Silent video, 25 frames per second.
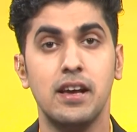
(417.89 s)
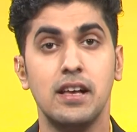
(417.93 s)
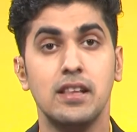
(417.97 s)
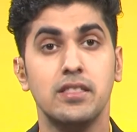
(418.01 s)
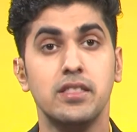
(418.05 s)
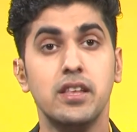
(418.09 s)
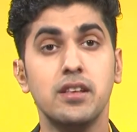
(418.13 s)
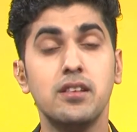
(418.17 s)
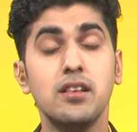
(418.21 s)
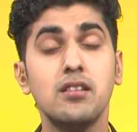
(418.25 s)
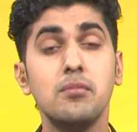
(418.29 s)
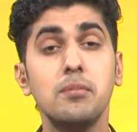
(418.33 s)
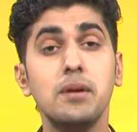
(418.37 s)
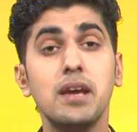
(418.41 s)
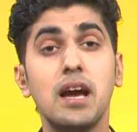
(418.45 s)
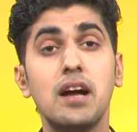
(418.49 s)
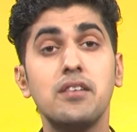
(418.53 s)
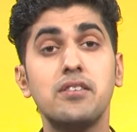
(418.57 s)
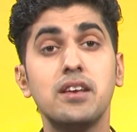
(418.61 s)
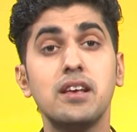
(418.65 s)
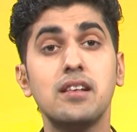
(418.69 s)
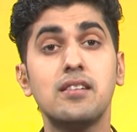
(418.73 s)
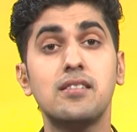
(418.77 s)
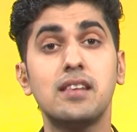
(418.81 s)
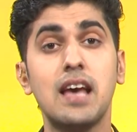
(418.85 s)
This is me,
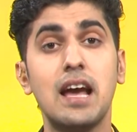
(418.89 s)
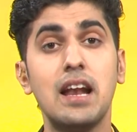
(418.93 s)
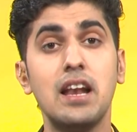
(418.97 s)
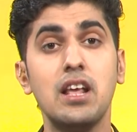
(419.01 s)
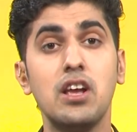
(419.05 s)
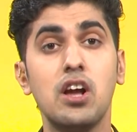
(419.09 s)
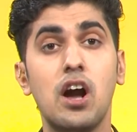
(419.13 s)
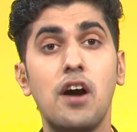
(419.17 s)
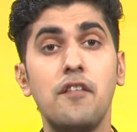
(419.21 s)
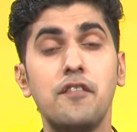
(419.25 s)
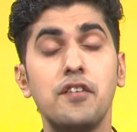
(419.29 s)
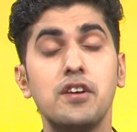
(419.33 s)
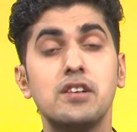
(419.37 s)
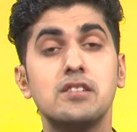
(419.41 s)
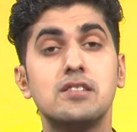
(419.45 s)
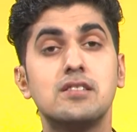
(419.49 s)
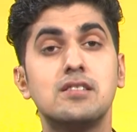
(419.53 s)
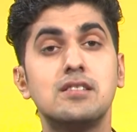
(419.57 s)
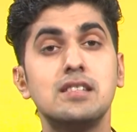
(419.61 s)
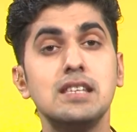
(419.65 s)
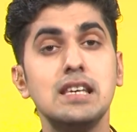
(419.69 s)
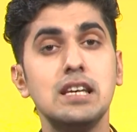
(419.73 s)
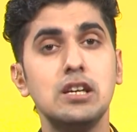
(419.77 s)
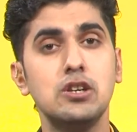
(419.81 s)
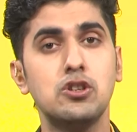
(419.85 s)
Ajay, signing off.
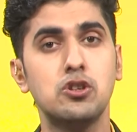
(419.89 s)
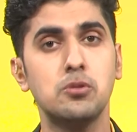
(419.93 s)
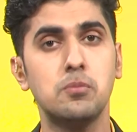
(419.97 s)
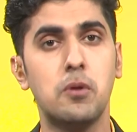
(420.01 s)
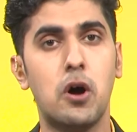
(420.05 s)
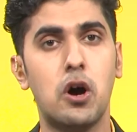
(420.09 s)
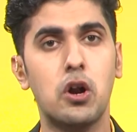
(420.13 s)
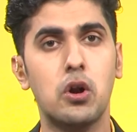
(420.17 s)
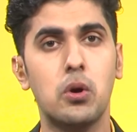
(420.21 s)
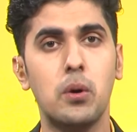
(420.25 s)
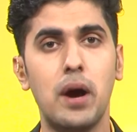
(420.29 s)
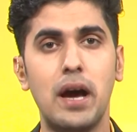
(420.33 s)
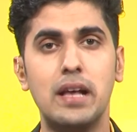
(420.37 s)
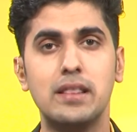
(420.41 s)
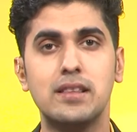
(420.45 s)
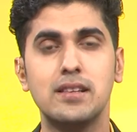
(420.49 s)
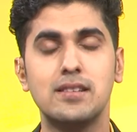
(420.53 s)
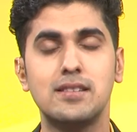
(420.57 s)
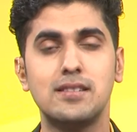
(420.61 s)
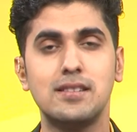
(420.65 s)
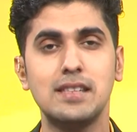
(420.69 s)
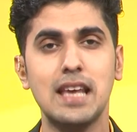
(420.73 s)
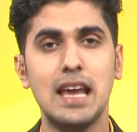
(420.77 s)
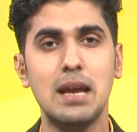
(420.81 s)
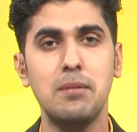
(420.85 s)
See you tomorrow at the
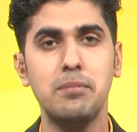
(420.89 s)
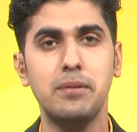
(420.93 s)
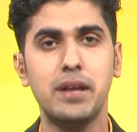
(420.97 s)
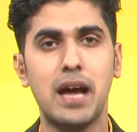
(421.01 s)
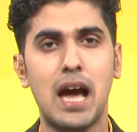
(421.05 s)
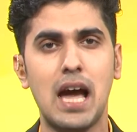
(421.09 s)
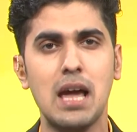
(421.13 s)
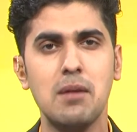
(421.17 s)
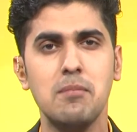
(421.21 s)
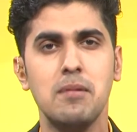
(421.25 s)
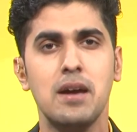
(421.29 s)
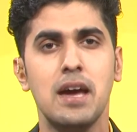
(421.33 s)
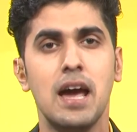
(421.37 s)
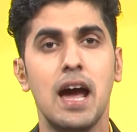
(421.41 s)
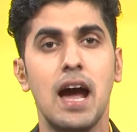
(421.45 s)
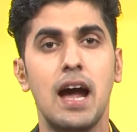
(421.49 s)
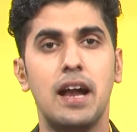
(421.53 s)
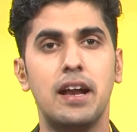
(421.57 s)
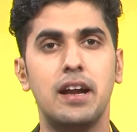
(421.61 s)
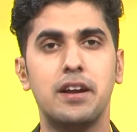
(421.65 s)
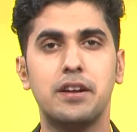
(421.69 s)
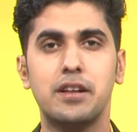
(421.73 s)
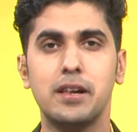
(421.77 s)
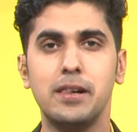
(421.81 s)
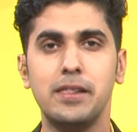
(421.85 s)
same time. And
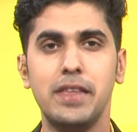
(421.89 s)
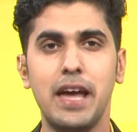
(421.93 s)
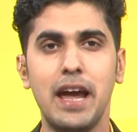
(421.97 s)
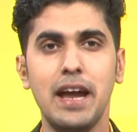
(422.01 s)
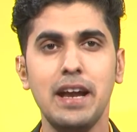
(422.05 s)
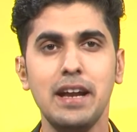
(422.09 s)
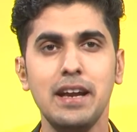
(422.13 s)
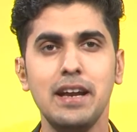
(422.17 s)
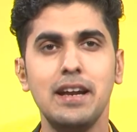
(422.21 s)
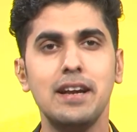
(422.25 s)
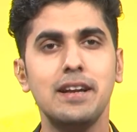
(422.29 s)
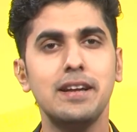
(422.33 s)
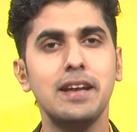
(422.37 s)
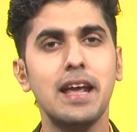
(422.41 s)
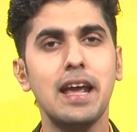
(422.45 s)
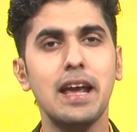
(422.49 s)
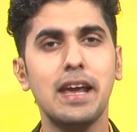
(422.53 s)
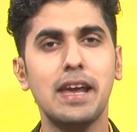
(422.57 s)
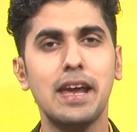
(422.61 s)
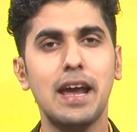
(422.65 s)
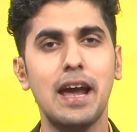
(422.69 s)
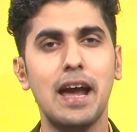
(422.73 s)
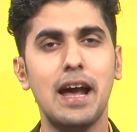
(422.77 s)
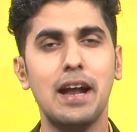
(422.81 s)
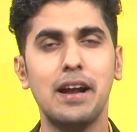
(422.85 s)
until then, take
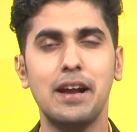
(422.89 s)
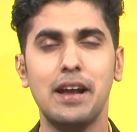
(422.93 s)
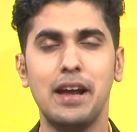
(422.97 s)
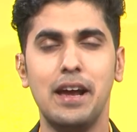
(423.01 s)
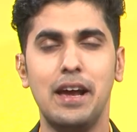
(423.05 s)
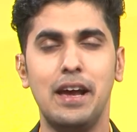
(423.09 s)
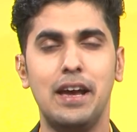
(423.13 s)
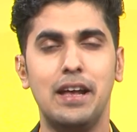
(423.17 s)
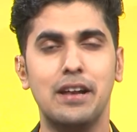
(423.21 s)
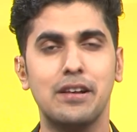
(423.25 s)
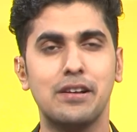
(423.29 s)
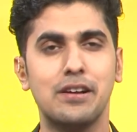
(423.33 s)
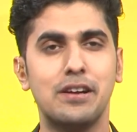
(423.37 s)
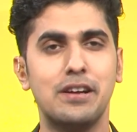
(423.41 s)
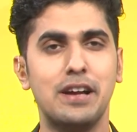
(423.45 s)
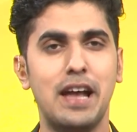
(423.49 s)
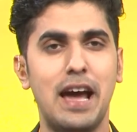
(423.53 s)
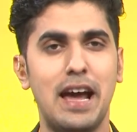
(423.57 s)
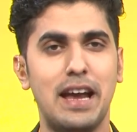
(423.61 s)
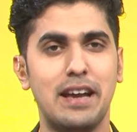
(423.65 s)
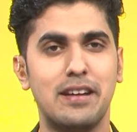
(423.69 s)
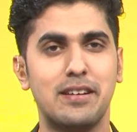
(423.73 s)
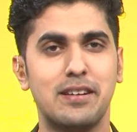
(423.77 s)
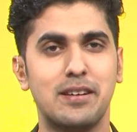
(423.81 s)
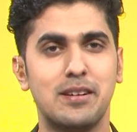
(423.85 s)
care and good
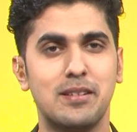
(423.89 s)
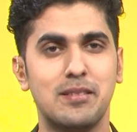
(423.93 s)
night.